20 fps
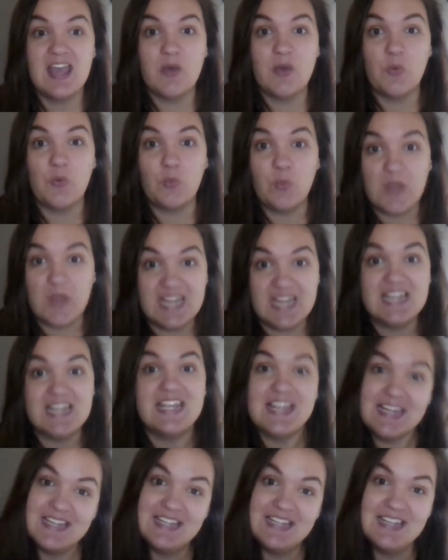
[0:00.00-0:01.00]
We
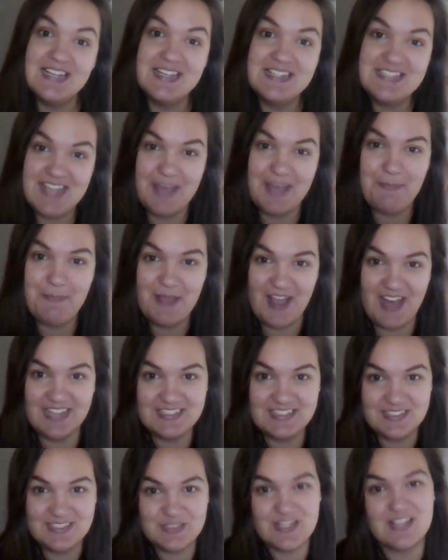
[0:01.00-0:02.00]
need to be
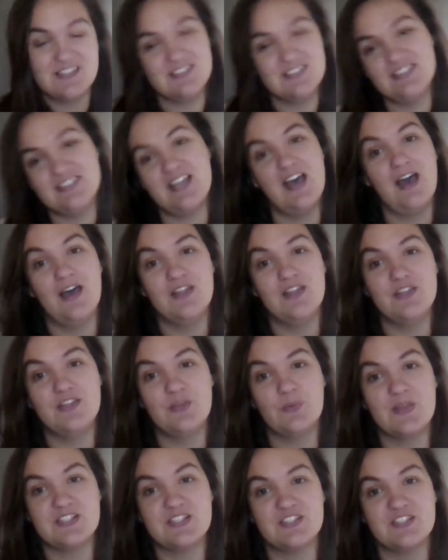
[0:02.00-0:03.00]
on the
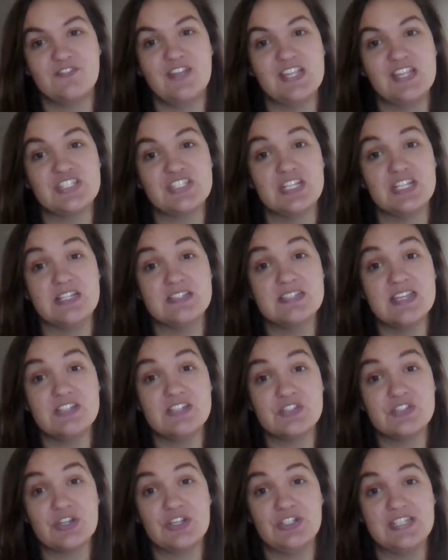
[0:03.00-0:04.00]
reservations
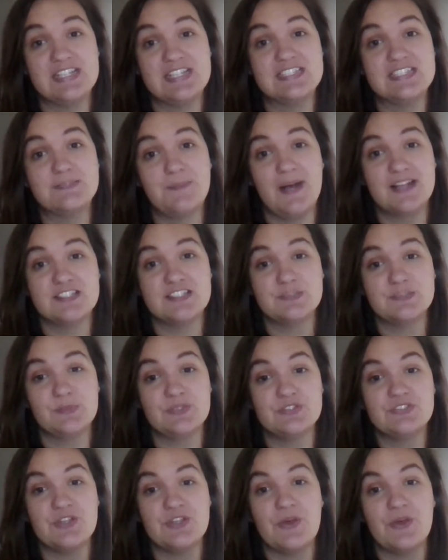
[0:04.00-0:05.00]
as early as possible.
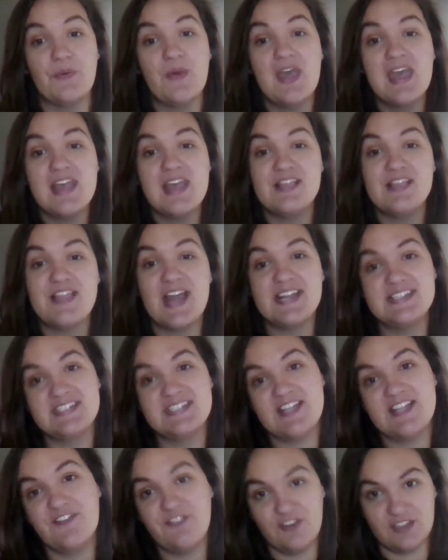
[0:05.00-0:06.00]
So that is
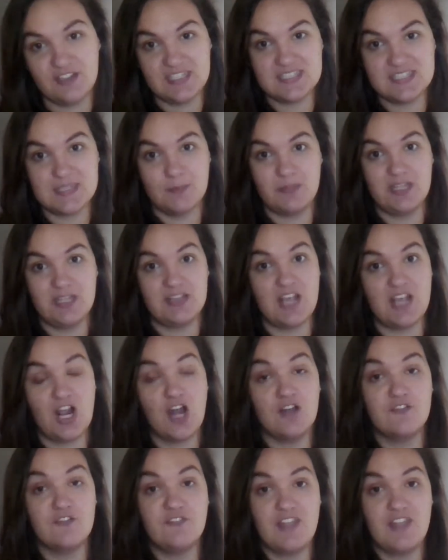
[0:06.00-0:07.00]
definitely something that
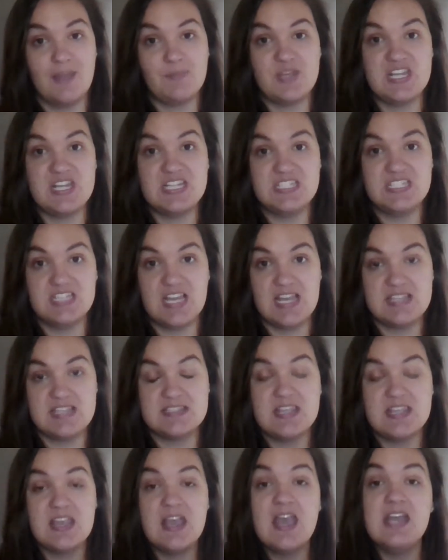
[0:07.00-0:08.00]
our family does.